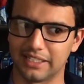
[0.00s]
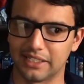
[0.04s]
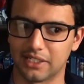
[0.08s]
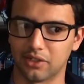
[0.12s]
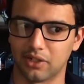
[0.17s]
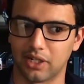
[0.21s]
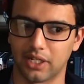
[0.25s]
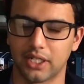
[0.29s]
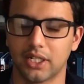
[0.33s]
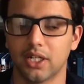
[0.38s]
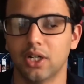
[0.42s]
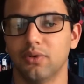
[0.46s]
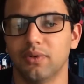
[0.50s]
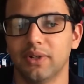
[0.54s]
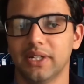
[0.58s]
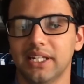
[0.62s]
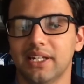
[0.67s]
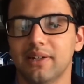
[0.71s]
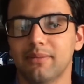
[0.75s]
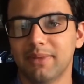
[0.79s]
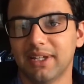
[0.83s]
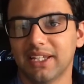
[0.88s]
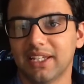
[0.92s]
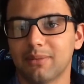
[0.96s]
they're like, no, we need
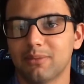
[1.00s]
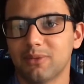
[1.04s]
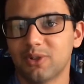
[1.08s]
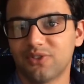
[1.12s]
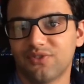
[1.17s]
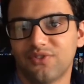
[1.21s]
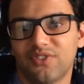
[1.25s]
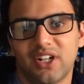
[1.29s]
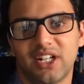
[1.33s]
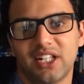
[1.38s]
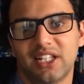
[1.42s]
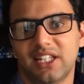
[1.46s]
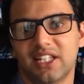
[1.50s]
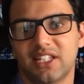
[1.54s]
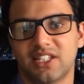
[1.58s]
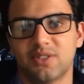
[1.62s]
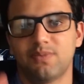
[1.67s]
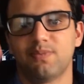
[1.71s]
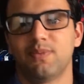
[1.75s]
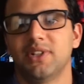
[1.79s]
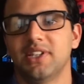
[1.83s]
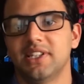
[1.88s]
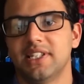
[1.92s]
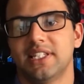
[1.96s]
to make it more fun. Let's
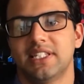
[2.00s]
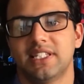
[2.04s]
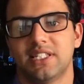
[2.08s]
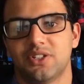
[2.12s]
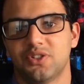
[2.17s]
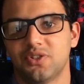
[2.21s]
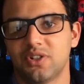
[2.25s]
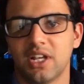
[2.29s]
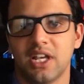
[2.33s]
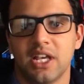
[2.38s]
put this...